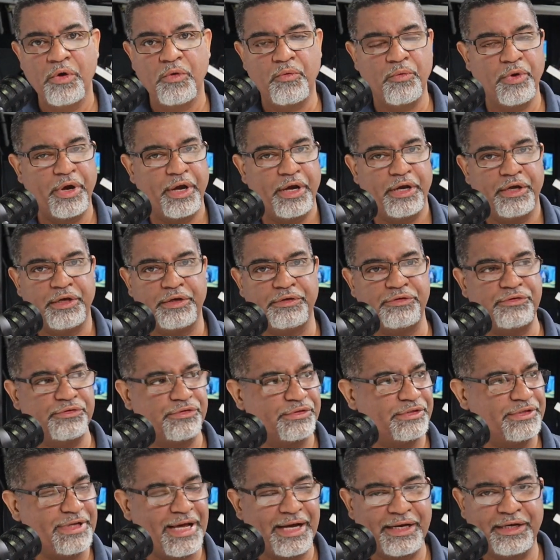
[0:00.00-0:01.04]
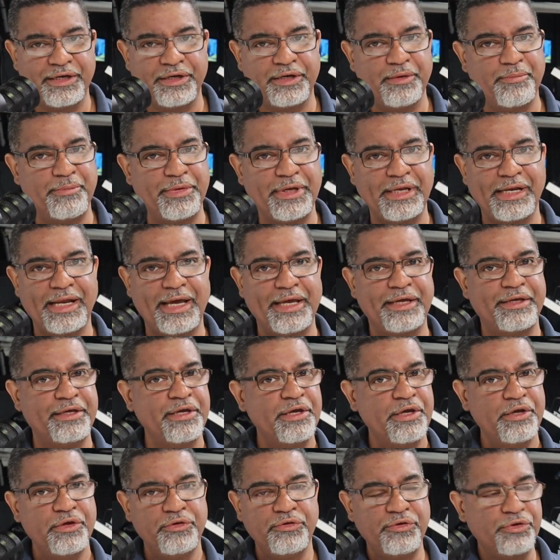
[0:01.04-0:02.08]
where it's not going to be like
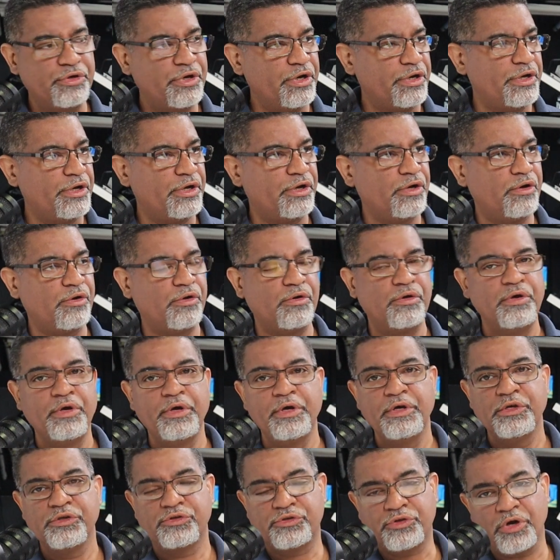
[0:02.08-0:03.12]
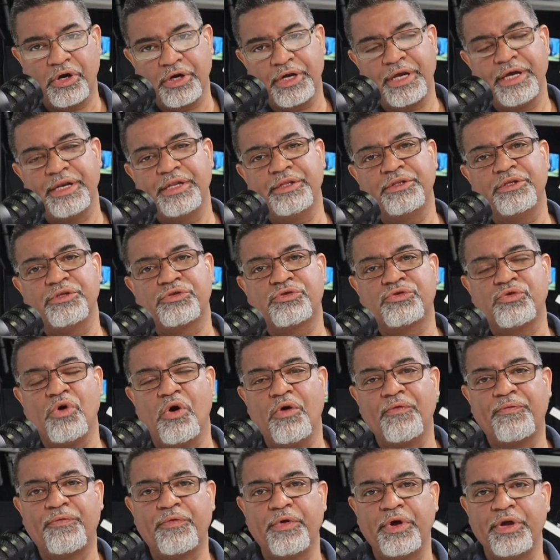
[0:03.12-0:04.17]
you're going to start getting the
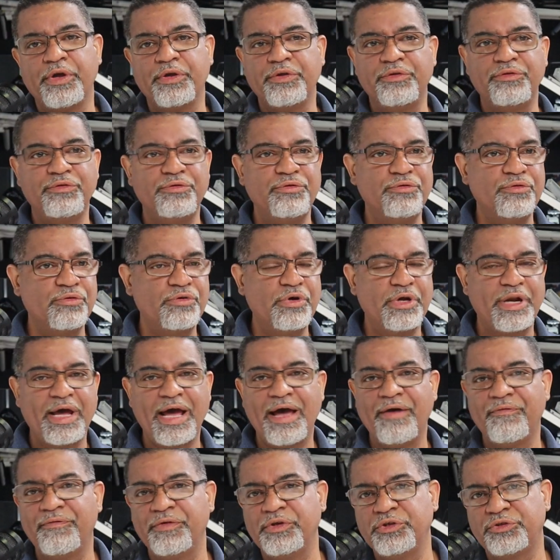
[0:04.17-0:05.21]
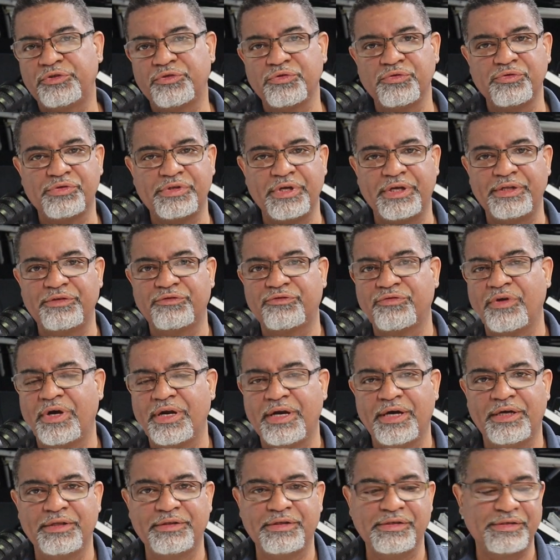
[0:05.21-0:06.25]
software and you're going to have issues and try
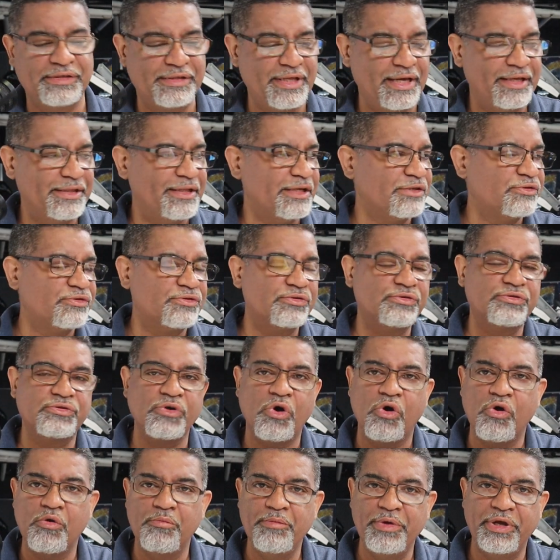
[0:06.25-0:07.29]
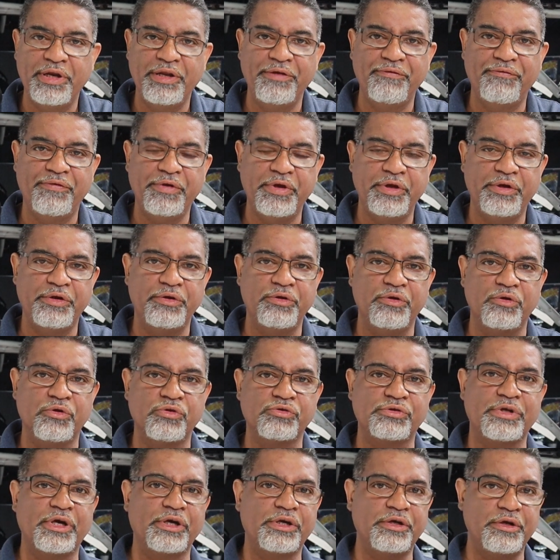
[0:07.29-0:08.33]
to understand. There's so many
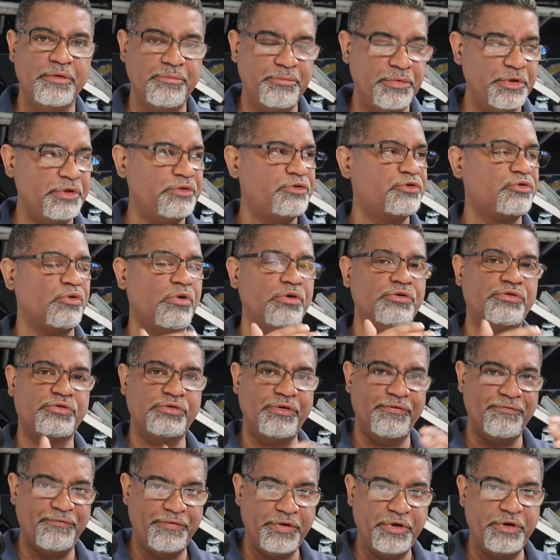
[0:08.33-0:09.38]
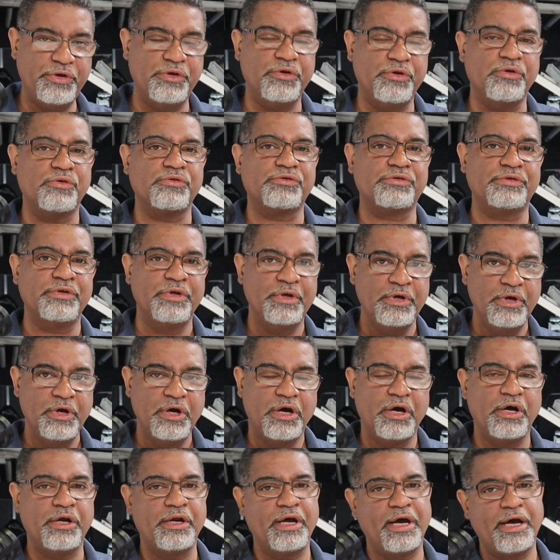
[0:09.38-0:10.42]
videos. I'm going to be showing some videos
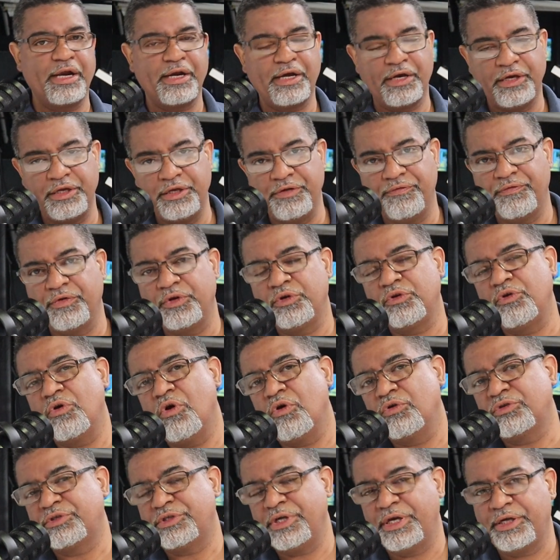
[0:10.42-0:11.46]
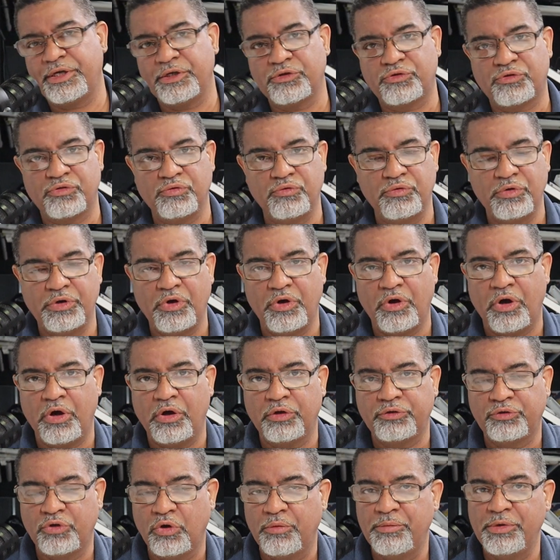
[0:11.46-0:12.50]
on how to even go take it to
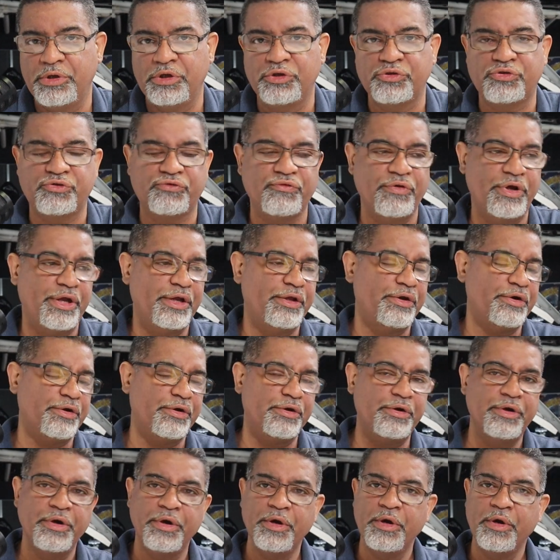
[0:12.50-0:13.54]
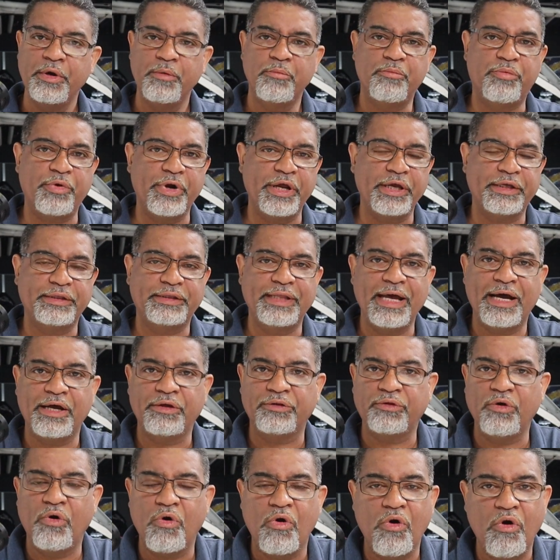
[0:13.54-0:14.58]
Adobe Illustrator, break down
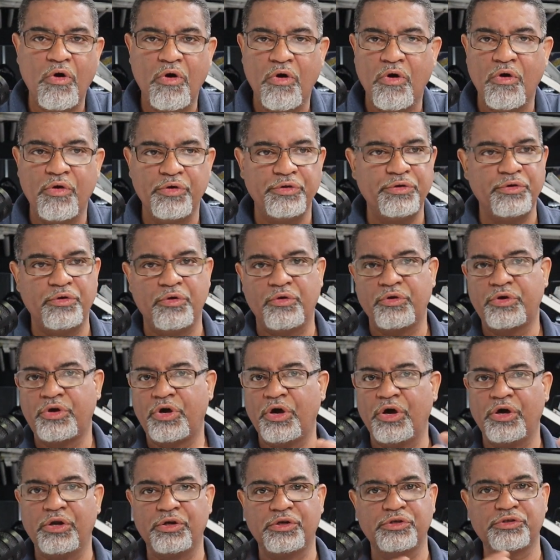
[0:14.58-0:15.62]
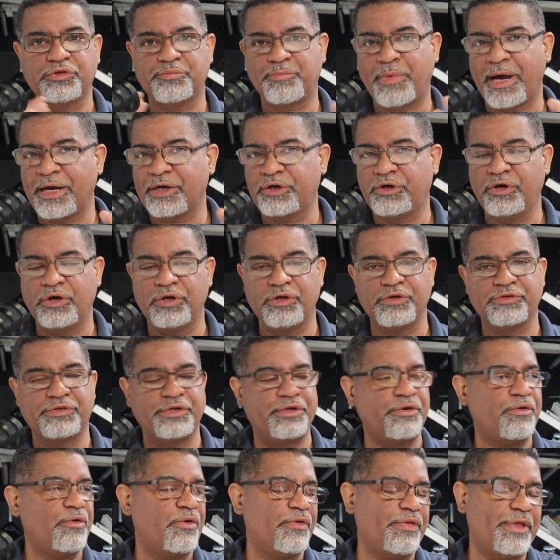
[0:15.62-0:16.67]
the whole, colors, spot colors
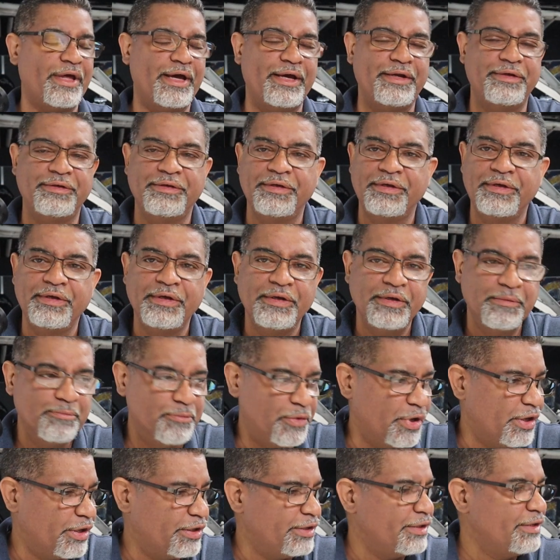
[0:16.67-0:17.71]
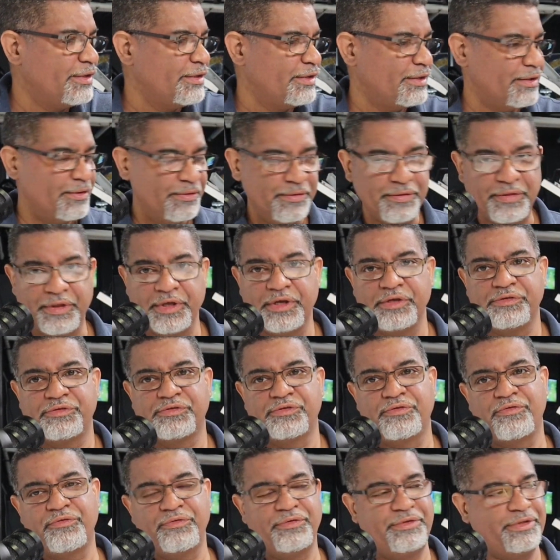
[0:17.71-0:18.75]
and all that. But this
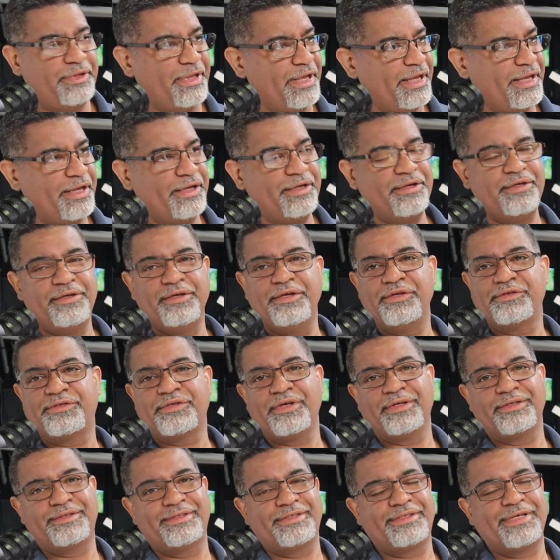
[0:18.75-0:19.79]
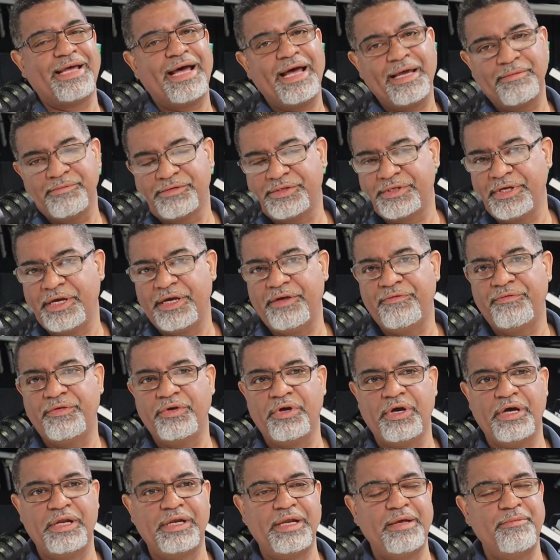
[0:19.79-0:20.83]
thing is a time
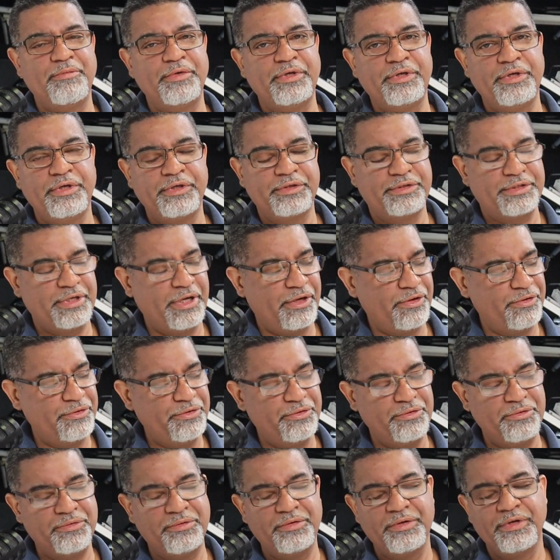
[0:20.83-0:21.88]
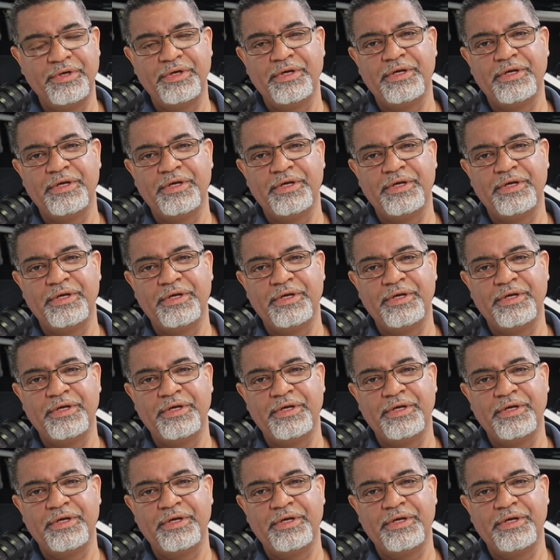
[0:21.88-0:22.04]
savior, and let me tell you,